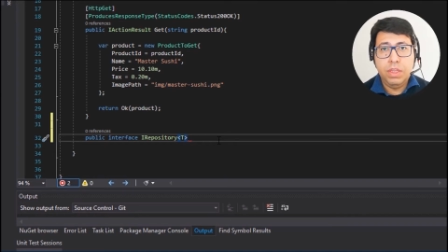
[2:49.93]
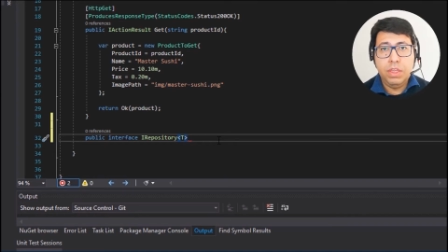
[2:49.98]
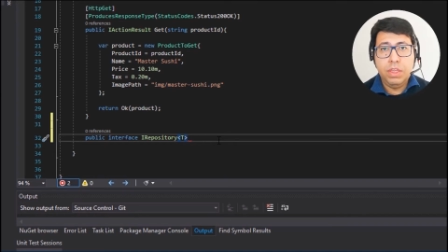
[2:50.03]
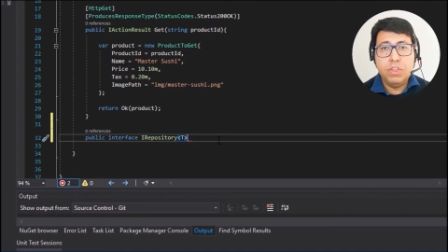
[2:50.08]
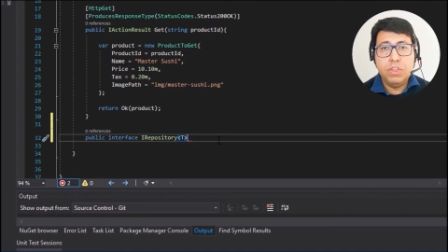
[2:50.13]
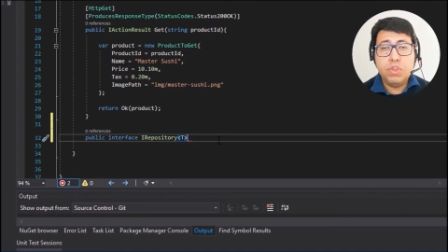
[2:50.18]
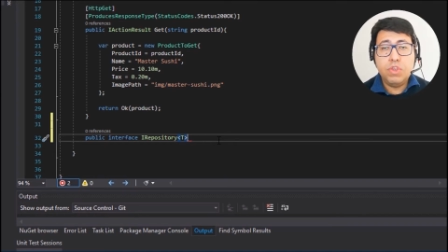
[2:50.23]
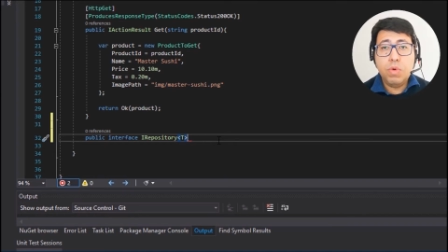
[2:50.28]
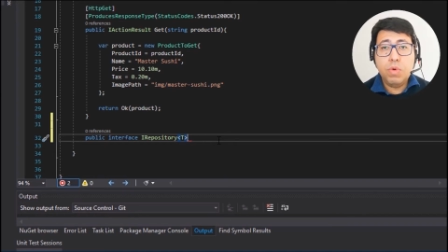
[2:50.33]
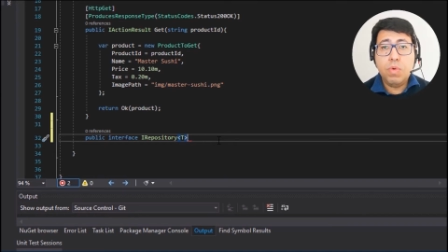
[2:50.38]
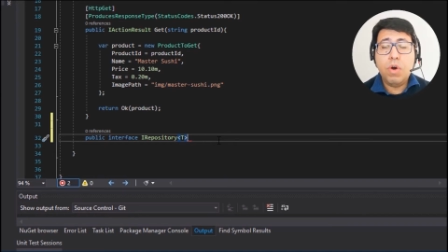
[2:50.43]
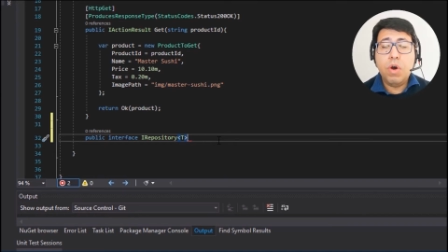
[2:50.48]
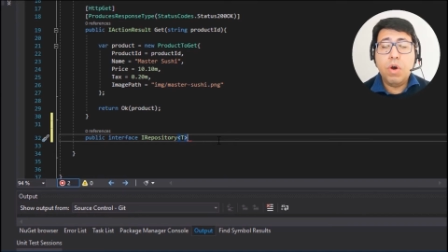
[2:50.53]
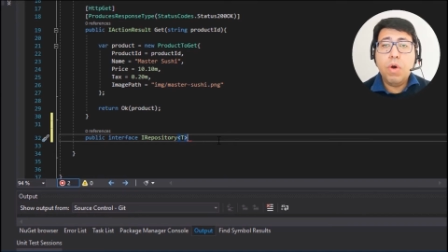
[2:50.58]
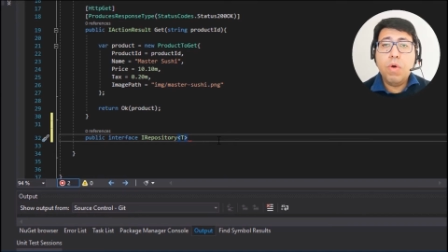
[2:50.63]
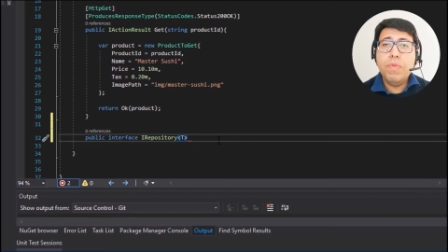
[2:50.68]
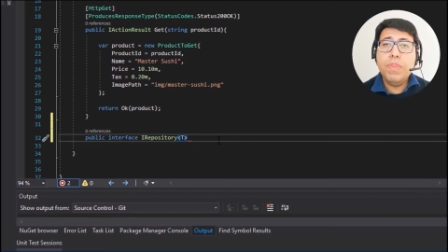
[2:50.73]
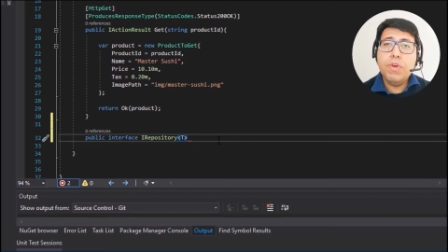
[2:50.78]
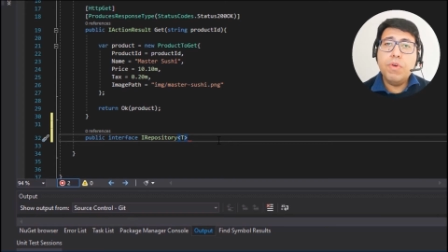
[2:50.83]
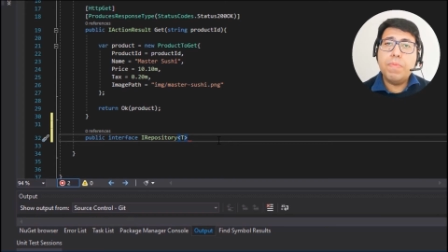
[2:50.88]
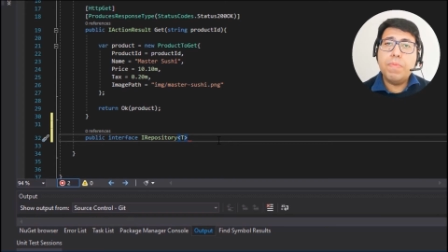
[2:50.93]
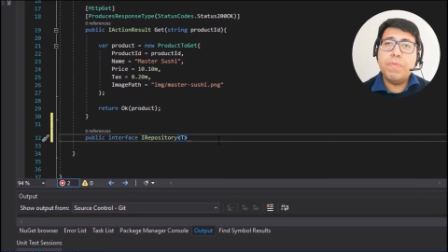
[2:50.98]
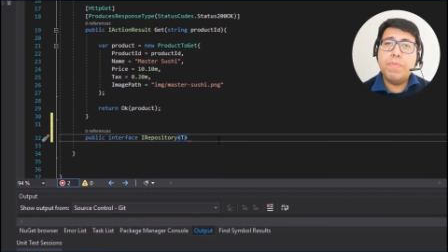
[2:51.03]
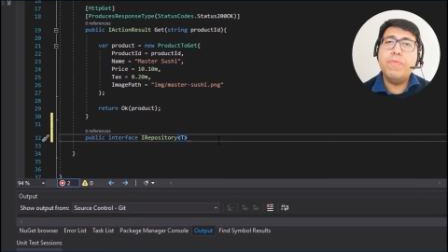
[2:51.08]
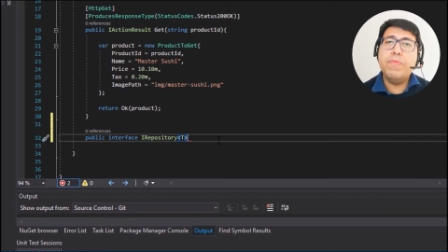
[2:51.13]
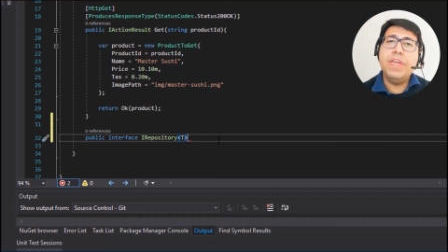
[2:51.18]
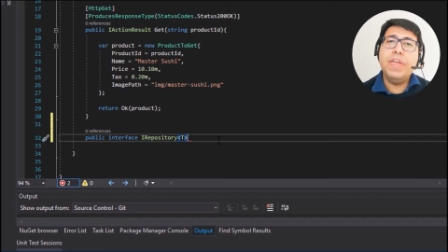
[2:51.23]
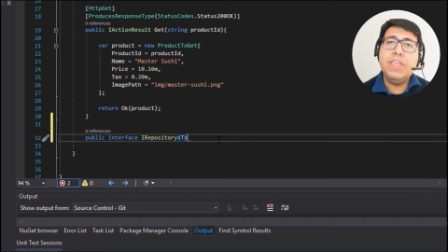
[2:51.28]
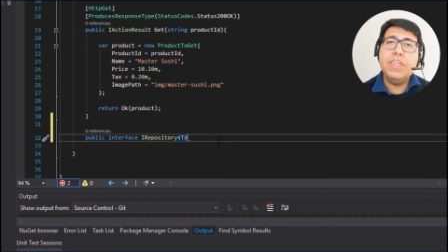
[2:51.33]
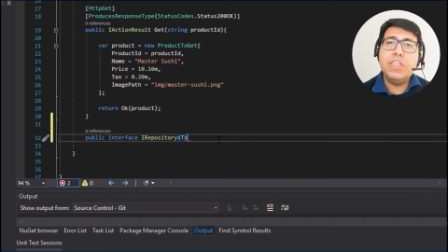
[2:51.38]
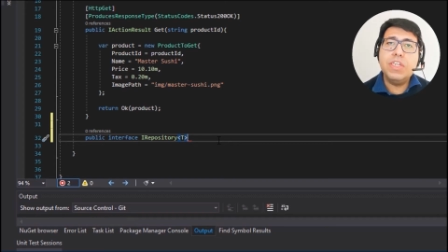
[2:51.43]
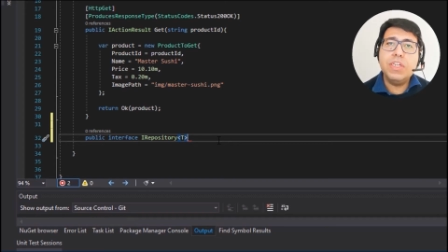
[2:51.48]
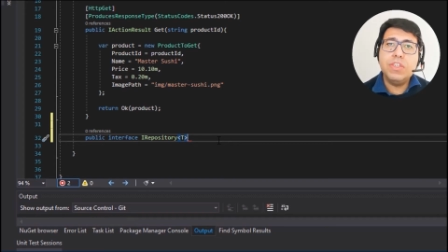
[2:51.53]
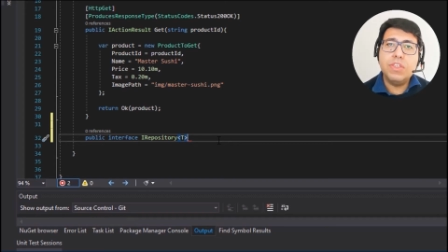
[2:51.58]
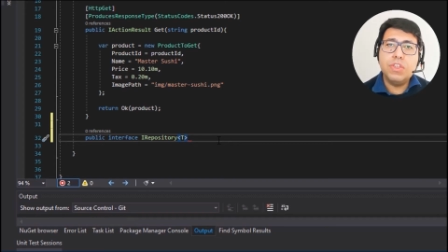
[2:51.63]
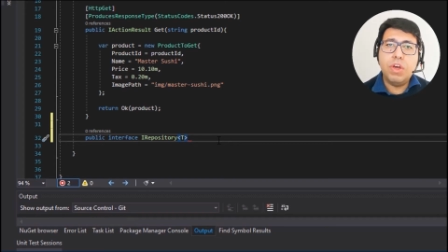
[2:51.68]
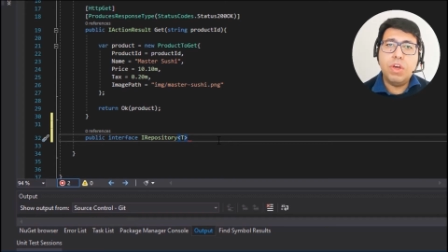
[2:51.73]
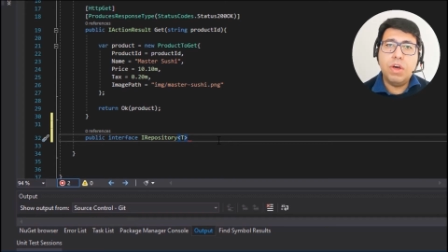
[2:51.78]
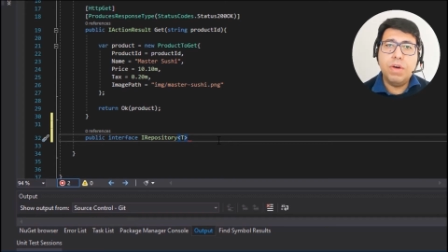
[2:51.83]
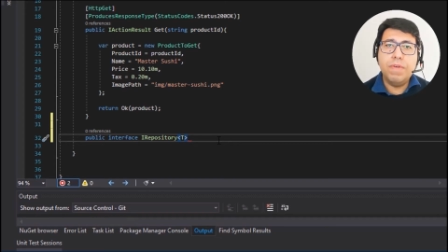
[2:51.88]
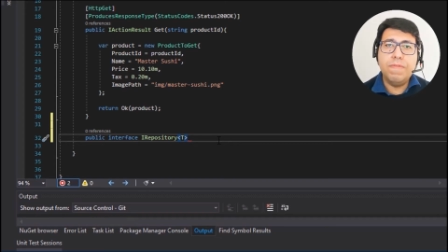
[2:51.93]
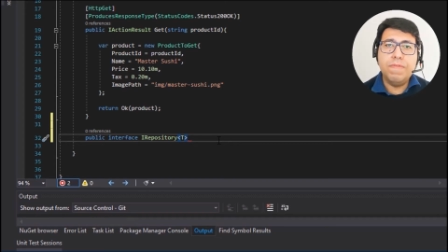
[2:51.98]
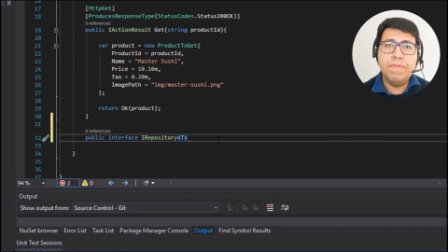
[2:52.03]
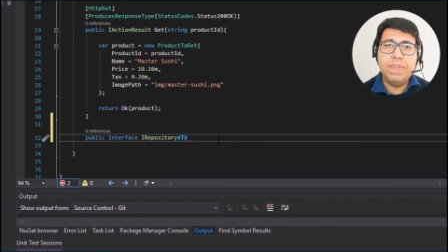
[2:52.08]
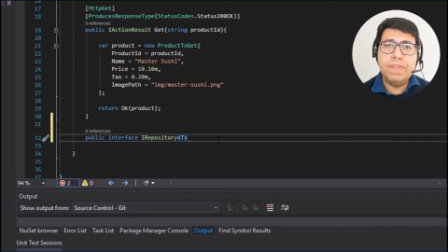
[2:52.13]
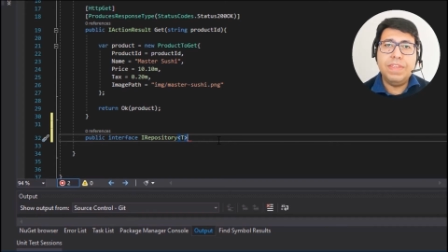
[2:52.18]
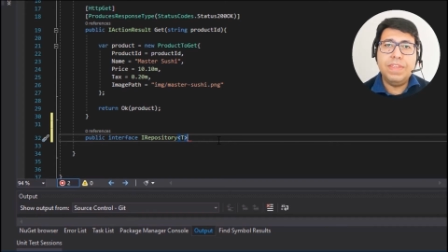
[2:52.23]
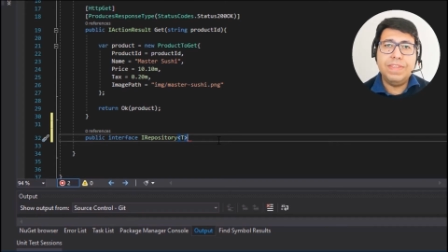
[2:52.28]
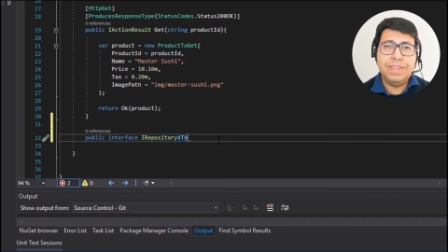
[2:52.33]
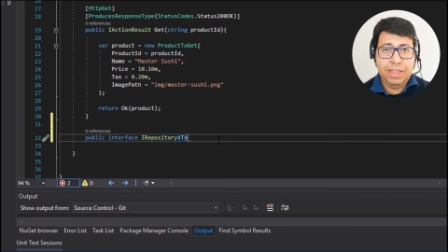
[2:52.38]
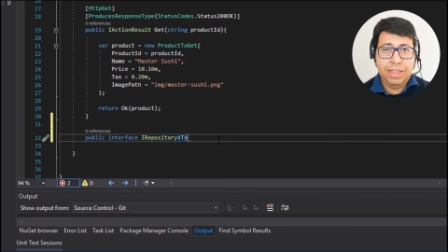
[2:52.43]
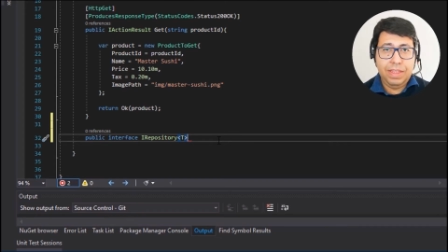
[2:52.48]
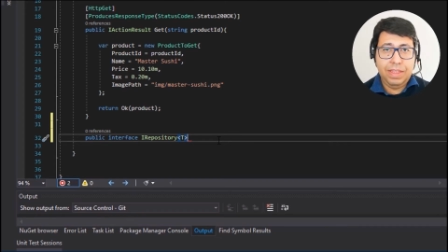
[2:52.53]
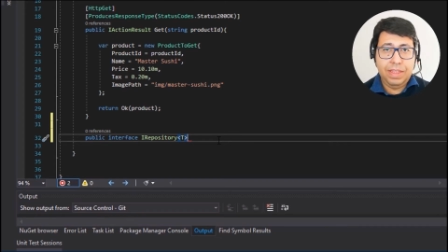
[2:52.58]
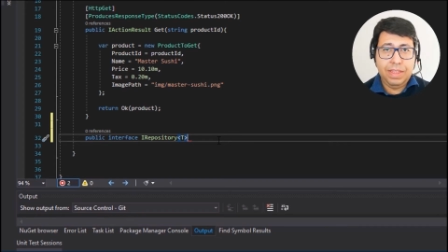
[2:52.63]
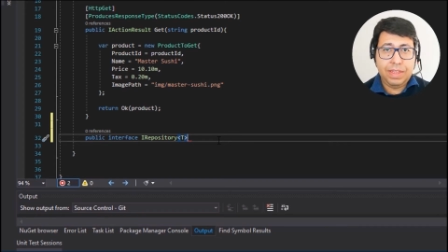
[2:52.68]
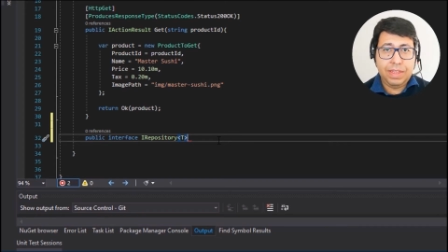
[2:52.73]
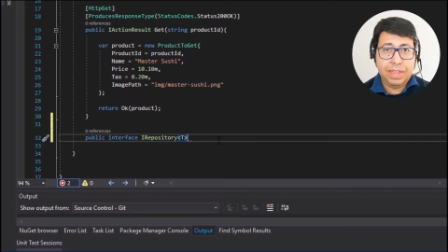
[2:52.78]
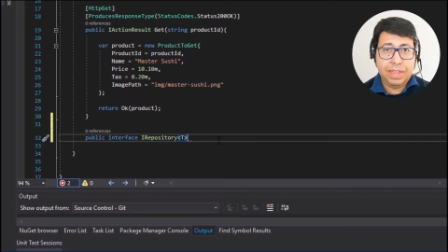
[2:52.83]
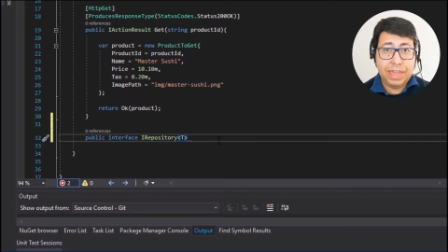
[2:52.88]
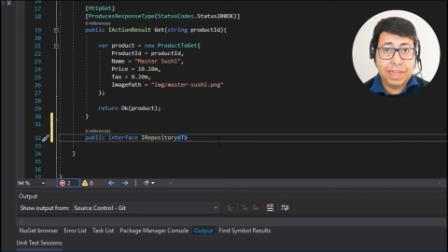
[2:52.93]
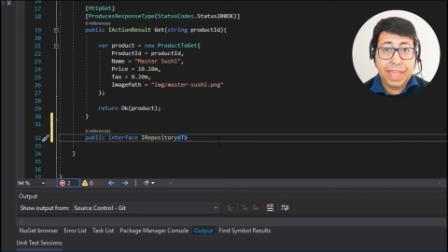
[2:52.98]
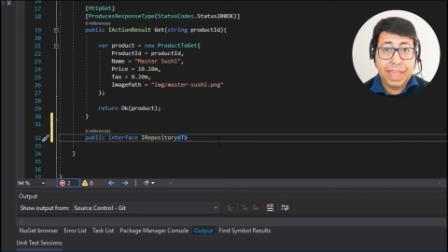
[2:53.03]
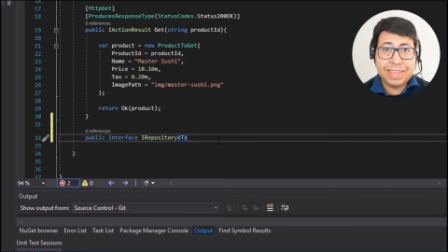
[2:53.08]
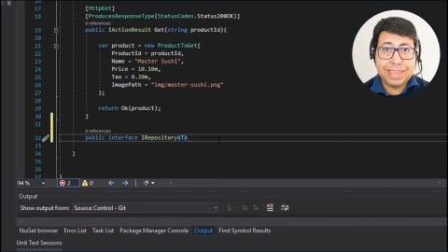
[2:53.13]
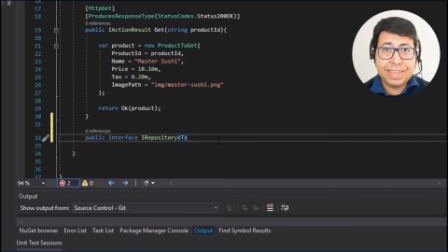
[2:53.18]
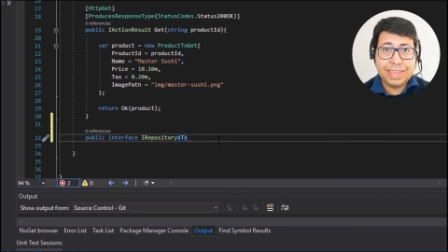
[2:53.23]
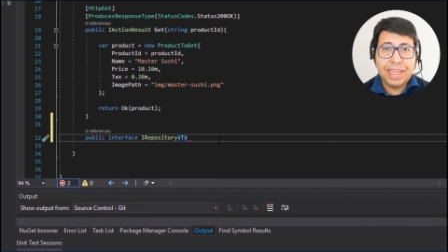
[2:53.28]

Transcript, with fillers: So all the operations of this class